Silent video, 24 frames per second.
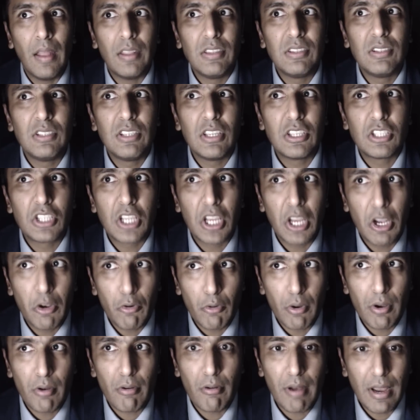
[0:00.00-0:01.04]

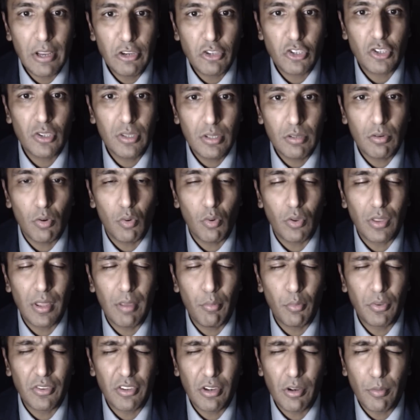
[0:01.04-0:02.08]
deterioration, or there
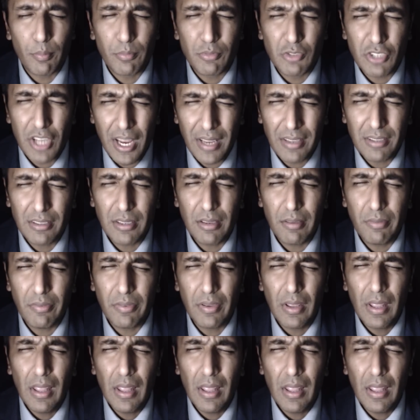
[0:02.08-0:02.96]
was an objective